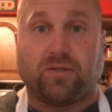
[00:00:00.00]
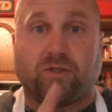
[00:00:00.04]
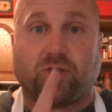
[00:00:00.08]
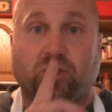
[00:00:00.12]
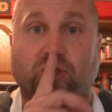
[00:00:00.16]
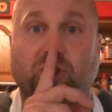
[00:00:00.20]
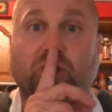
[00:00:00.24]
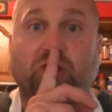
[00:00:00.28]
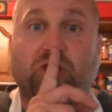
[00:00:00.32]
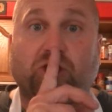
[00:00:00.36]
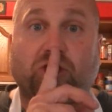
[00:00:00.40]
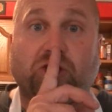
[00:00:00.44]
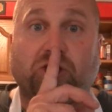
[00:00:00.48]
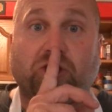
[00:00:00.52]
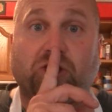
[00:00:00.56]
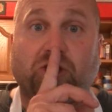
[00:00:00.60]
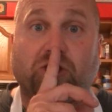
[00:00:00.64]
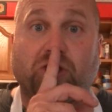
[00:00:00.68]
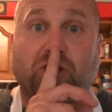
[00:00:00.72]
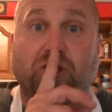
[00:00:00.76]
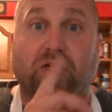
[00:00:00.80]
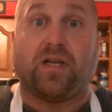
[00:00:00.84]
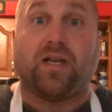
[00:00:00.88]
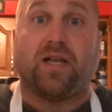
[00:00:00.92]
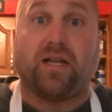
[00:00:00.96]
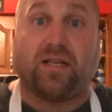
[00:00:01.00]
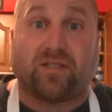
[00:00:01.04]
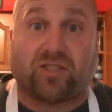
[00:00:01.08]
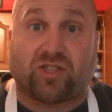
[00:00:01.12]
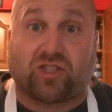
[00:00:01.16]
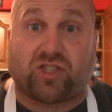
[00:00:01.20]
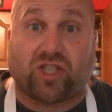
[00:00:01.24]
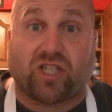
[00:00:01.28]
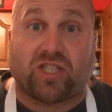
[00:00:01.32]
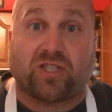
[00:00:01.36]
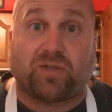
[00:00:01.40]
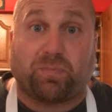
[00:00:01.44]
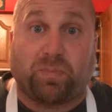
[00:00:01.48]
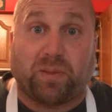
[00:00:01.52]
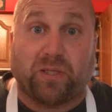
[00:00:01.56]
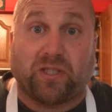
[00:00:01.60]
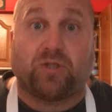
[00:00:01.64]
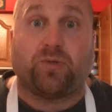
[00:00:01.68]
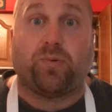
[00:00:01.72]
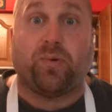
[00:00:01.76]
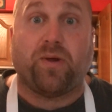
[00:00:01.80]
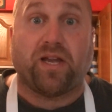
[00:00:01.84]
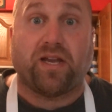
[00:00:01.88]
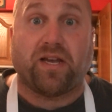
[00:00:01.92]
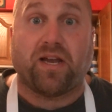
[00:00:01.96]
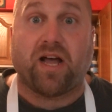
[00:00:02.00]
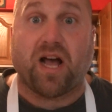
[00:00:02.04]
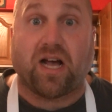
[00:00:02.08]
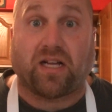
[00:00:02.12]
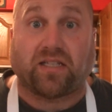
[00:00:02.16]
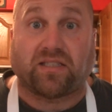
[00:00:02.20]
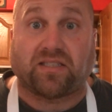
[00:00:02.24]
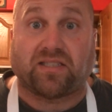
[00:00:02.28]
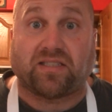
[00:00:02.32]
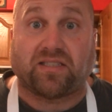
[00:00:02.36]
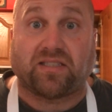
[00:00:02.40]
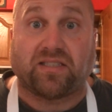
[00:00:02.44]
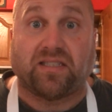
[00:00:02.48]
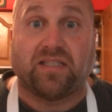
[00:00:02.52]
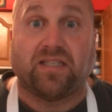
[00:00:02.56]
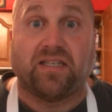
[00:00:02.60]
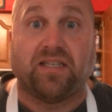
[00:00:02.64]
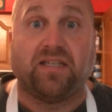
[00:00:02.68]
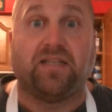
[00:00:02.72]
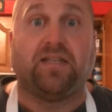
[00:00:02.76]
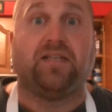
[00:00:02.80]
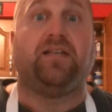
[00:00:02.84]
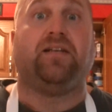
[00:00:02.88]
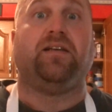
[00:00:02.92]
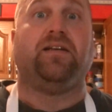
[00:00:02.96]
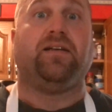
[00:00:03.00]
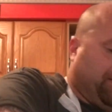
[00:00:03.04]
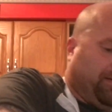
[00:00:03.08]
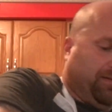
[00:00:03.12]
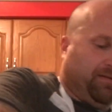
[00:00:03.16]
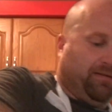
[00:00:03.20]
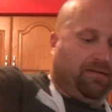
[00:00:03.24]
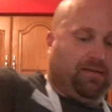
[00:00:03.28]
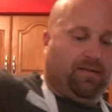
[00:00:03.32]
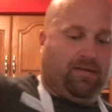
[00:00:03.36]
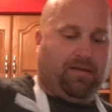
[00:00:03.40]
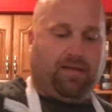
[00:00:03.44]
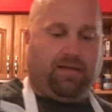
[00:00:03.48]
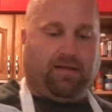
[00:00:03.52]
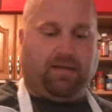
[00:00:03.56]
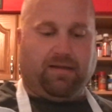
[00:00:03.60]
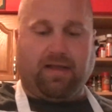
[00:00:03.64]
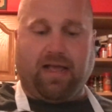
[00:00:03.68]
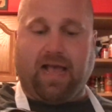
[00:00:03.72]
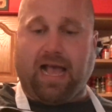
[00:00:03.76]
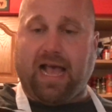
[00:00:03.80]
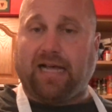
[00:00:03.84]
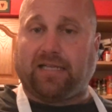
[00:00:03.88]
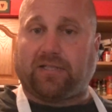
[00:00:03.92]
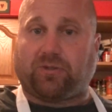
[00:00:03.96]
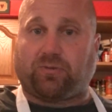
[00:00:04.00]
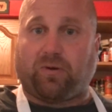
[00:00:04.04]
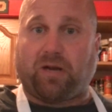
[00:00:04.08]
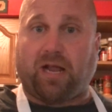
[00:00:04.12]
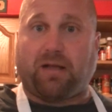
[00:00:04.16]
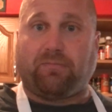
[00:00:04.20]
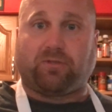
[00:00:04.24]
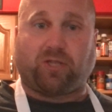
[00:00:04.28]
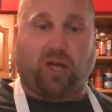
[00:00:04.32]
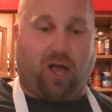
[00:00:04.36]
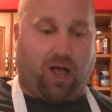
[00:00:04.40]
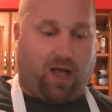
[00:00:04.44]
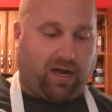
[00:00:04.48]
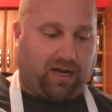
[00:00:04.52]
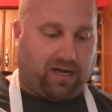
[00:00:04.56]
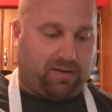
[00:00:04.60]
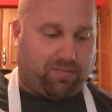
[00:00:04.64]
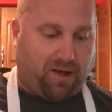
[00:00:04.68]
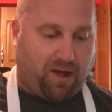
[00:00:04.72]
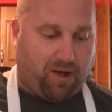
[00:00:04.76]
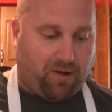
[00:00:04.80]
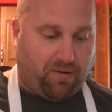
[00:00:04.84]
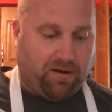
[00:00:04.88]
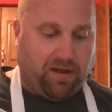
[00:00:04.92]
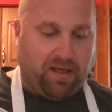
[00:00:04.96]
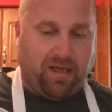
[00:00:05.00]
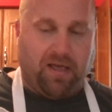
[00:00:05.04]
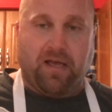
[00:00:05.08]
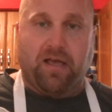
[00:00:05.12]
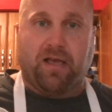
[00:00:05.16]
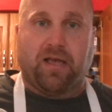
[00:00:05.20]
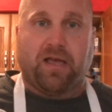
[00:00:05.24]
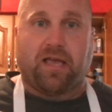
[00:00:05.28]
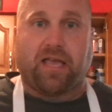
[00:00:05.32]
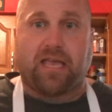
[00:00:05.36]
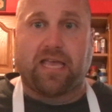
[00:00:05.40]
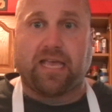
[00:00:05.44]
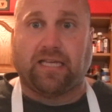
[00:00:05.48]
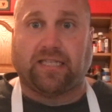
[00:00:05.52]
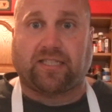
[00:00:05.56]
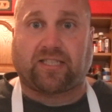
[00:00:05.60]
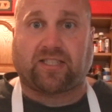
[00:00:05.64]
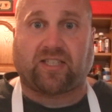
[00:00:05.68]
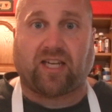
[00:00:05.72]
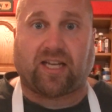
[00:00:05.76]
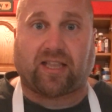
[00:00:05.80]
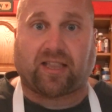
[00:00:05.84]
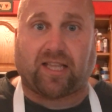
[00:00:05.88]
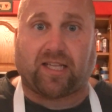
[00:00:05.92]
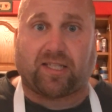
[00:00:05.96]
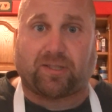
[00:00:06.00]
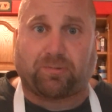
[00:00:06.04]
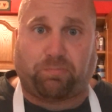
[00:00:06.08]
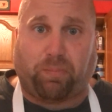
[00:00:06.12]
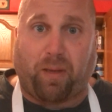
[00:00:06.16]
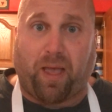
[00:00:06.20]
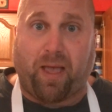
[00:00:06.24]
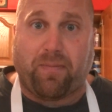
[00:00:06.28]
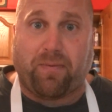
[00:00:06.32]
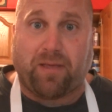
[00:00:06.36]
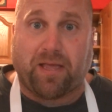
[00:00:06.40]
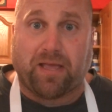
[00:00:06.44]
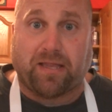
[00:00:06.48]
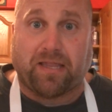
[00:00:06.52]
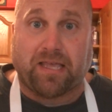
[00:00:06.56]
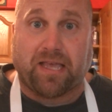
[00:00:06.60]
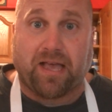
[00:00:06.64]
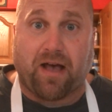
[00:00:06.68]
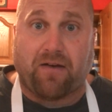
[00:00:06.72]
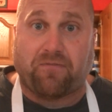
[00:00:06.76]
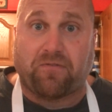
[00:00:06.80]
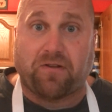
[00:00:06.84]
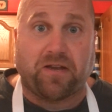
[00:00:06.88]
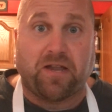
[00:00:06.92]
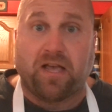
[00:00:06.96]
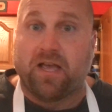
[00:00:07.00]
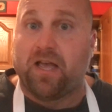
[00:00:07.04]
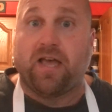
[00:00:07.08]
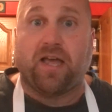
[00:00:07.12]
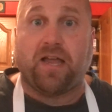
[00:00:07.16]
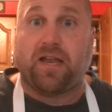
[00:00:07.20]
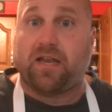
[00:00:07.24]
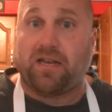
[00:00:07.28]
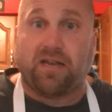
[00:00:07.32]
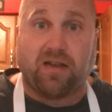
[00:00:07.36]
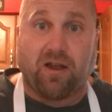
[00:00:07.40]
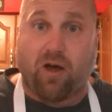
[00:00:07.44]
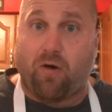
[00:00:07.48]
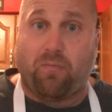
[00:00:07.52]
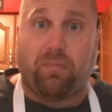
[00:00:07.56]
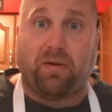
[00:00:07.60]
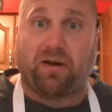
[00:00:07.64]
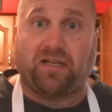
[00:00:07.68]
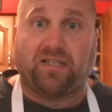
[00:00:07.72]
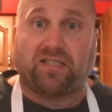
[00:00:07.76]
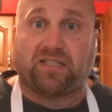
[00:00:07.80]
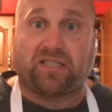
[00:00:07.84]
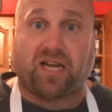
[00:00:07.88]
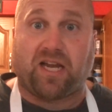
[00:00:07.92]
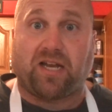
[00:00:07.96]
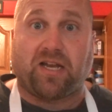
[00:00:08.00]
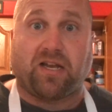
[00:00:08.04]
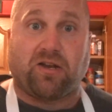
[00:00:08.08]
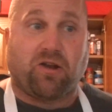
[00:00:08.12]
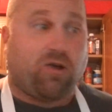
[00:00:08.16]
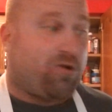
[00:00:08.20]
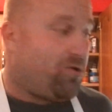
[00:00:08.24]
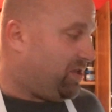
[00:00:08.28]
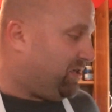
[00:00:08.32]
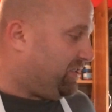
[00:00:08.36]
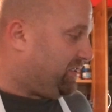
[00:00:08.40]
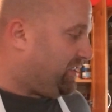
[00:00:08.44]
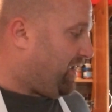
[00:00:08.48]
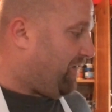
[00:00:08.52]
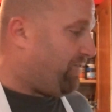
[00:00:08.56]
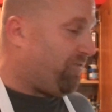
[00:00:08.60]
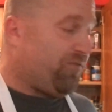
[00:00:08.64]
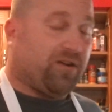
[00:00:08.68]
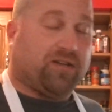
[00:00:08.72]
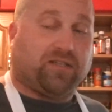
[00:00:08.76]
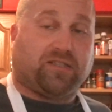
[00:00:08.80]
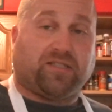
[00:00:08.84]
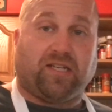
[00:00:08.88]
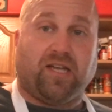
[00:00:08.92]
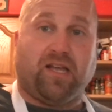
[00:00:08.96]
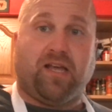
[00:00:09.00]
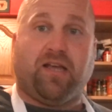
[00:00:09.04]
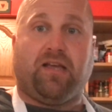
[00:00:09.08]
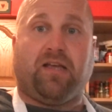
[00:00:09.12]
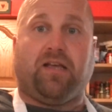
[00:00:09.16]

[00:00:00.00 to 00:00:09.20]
Shh. It's just between us. That's what I'm talking about. You stick this baby in the oven and nobody's gonna know the difference.